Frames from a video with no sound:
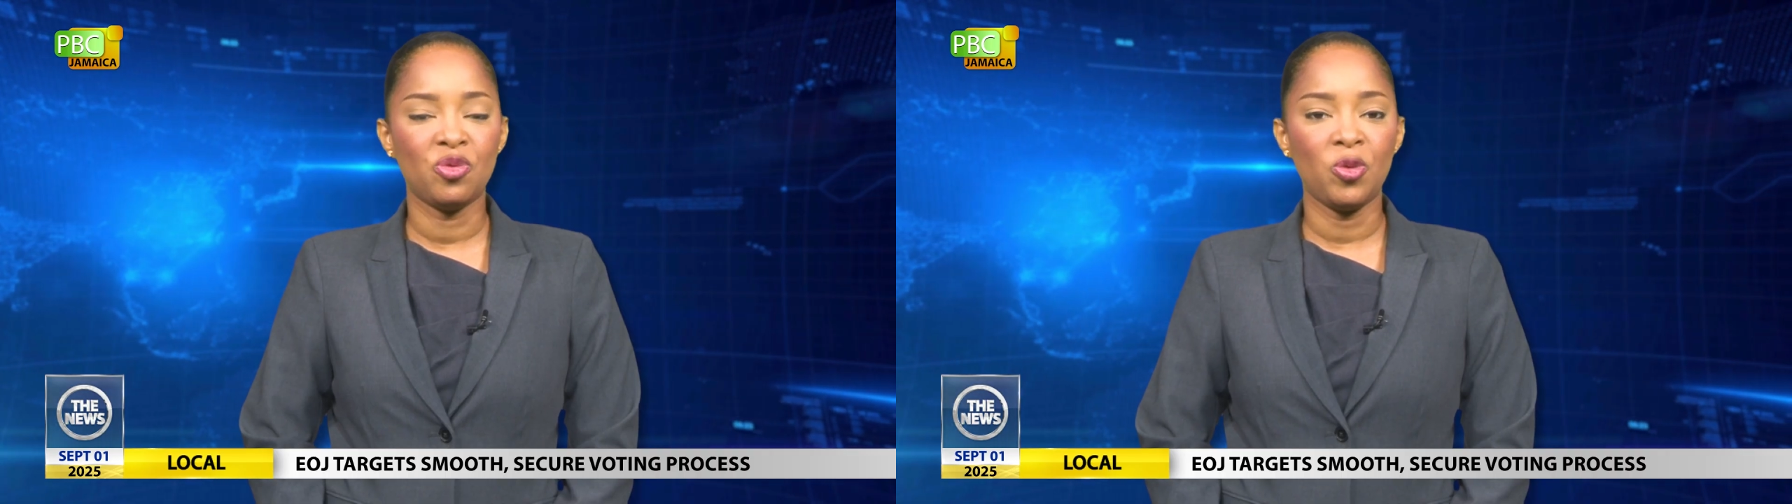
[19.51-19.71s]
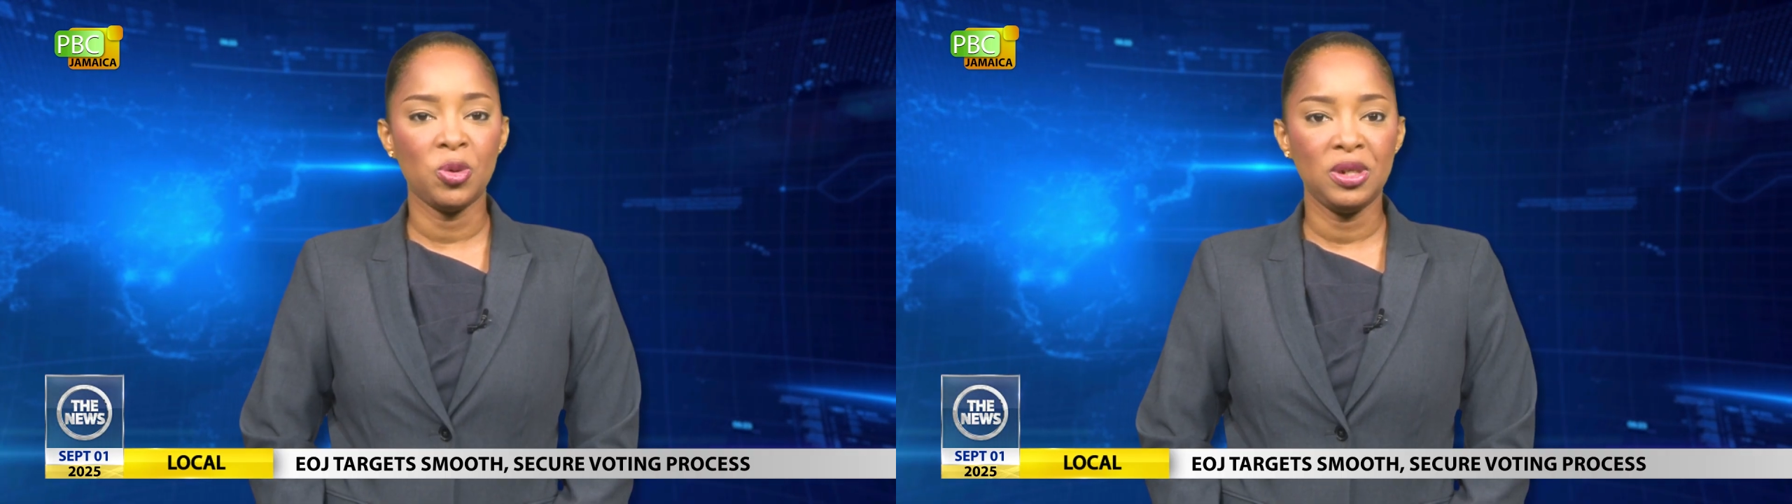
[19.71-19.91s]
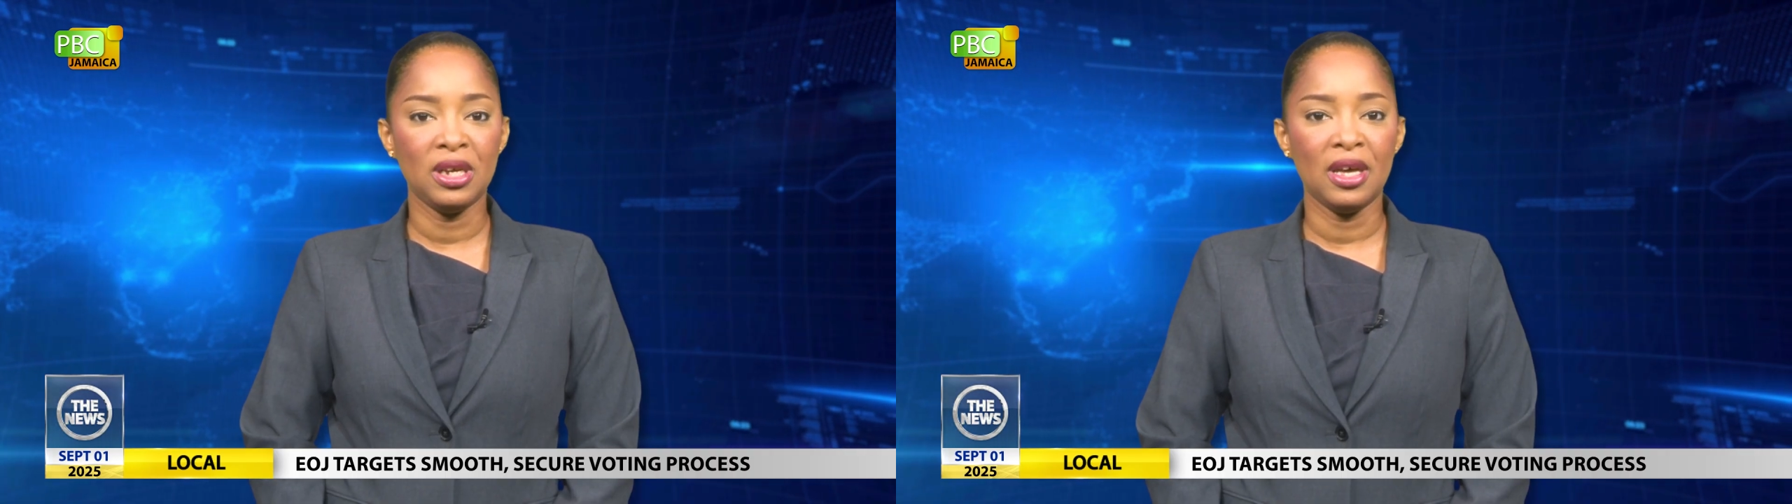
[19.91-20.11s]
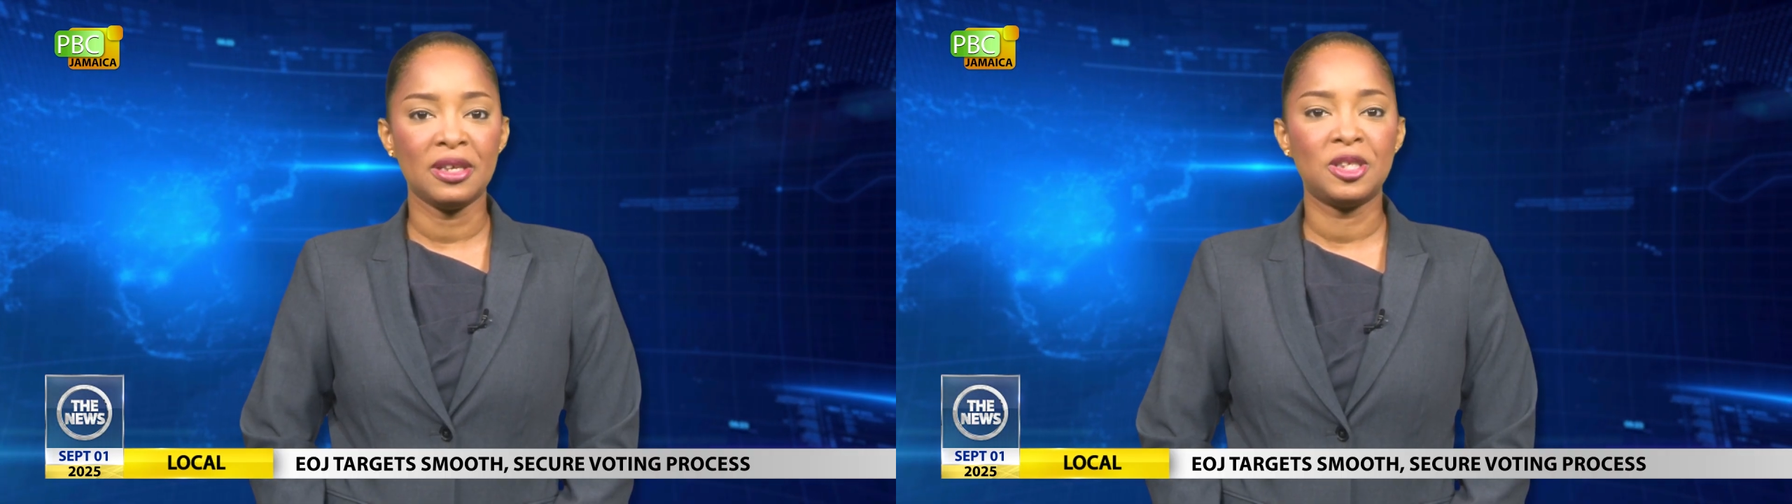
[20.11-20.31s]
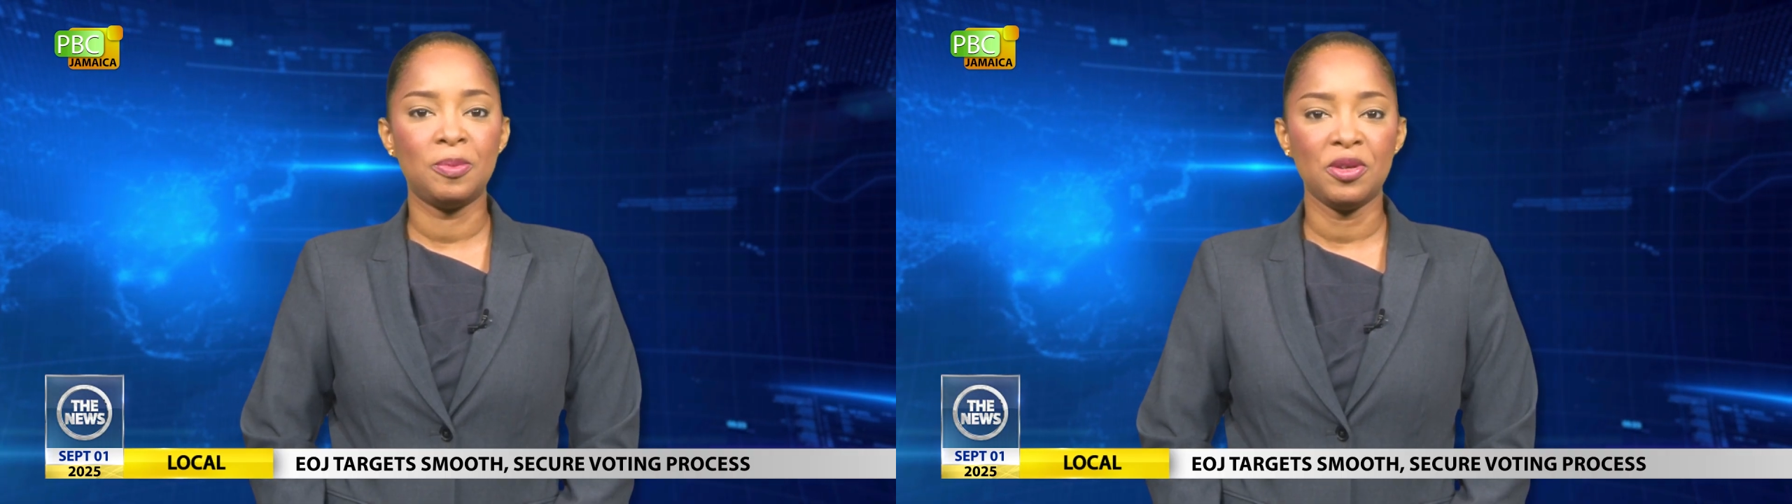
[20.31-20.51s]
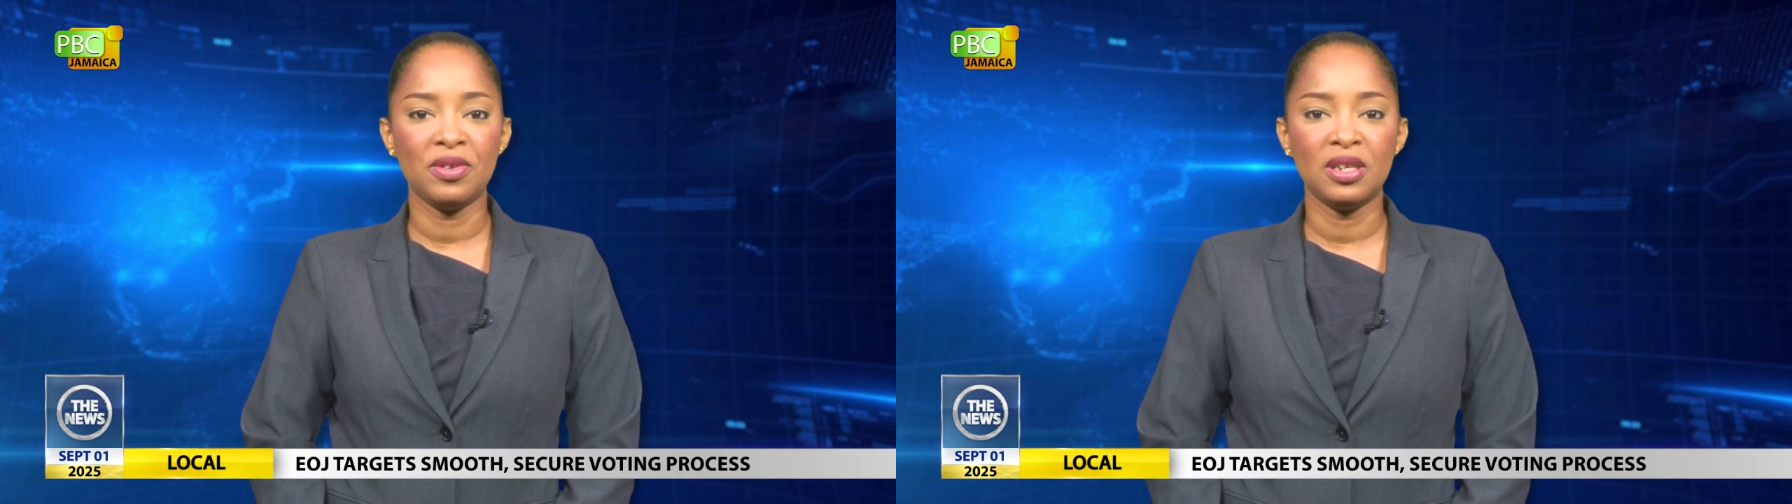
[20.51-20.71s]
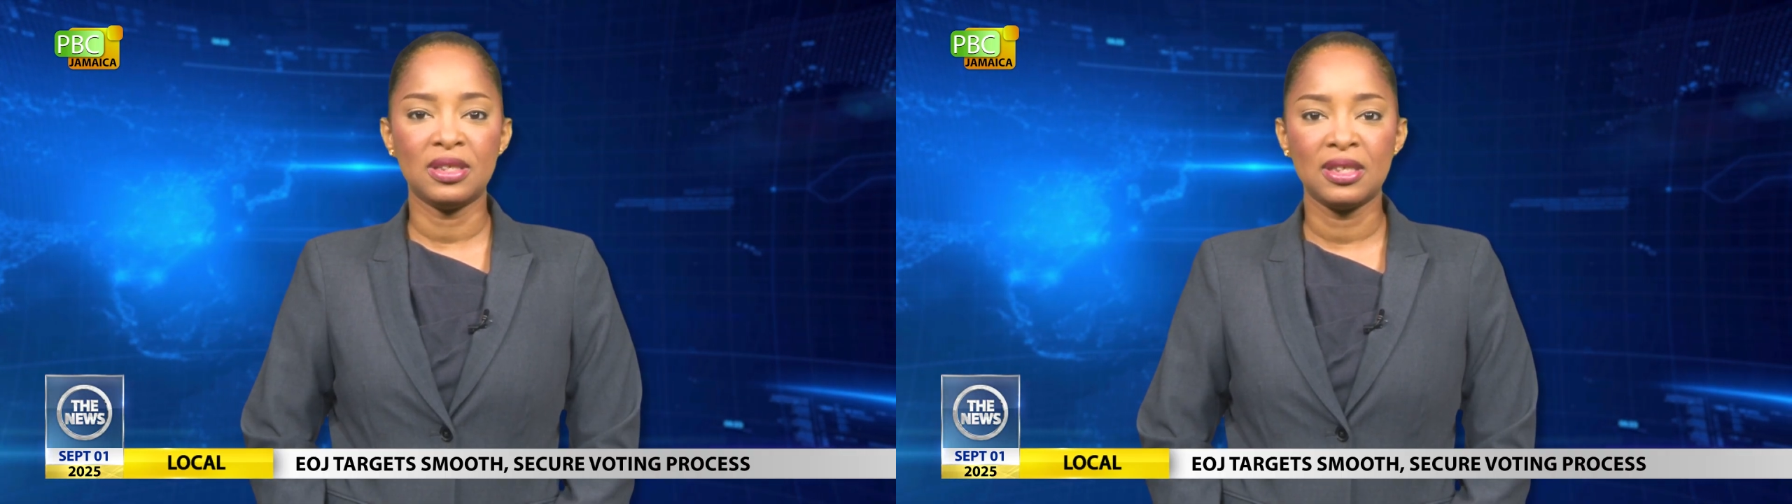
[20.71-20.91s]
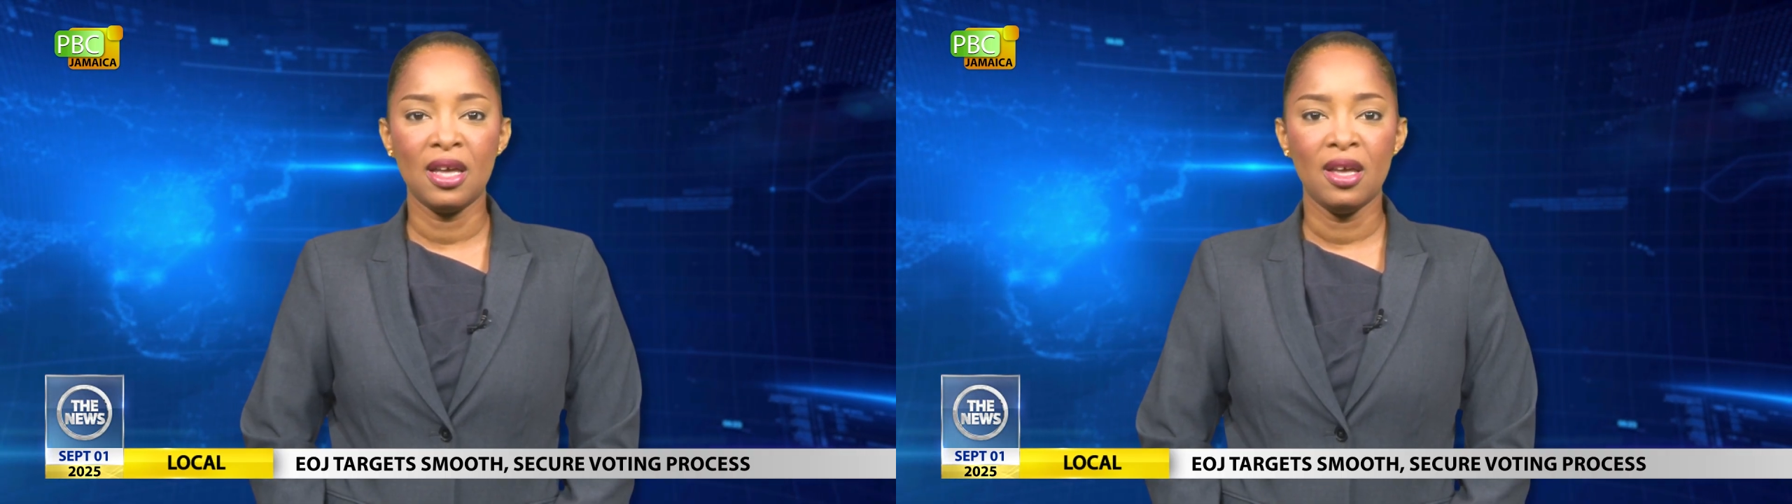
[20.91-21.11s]
voting
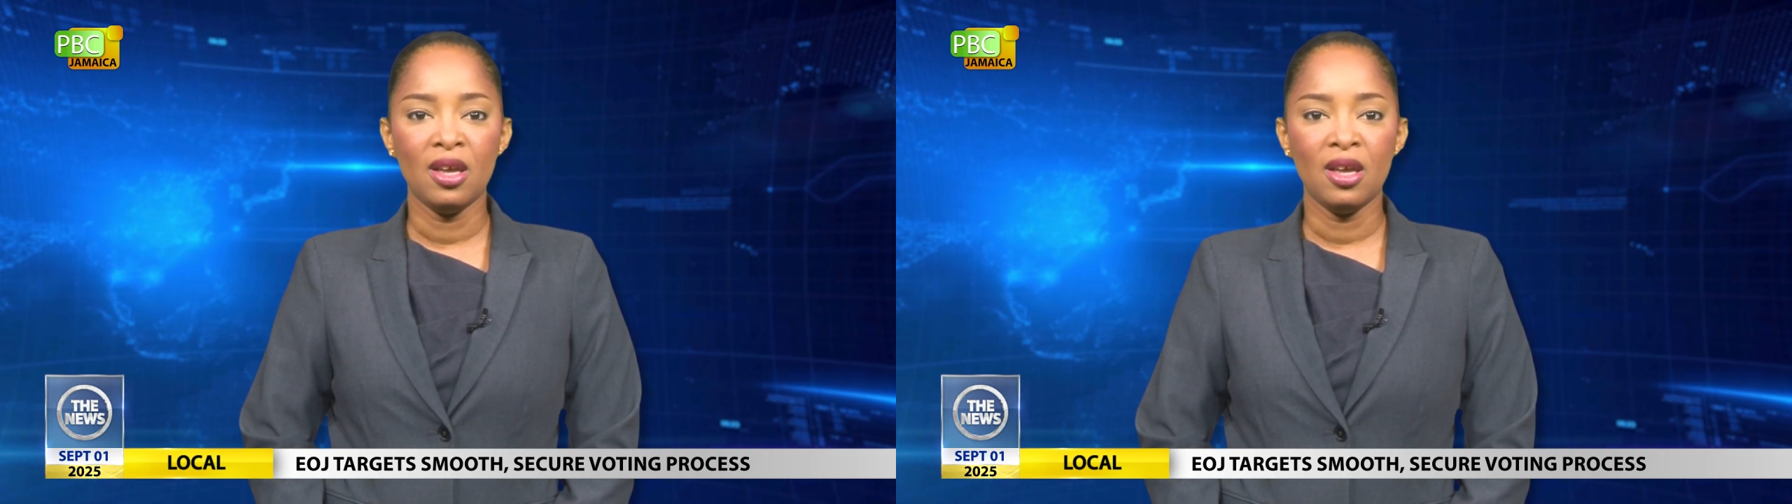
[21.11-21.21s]
experience.